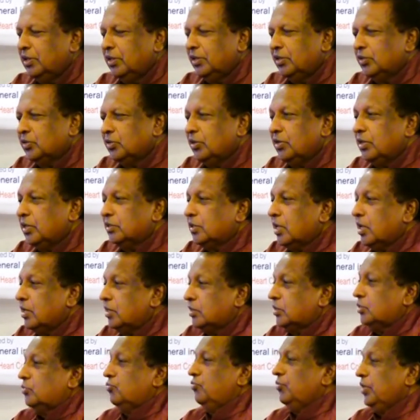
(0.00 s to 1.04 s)
So in a
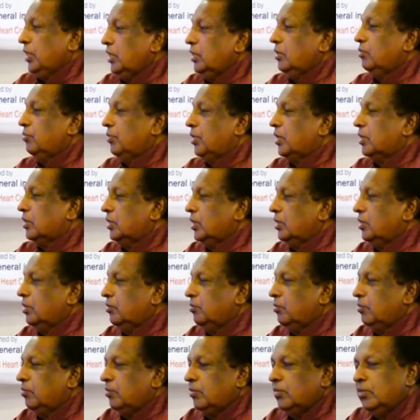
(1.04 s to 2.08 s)
sense, we were
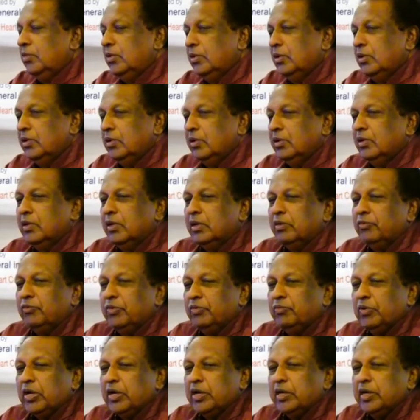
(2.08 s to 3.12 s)

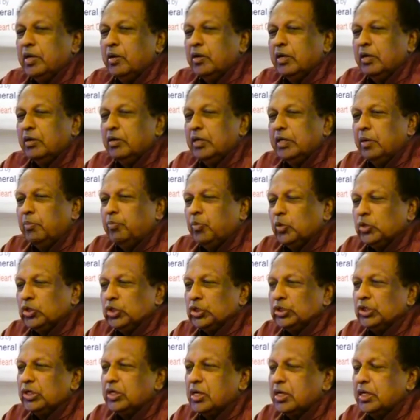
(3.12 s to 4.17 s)
in a position,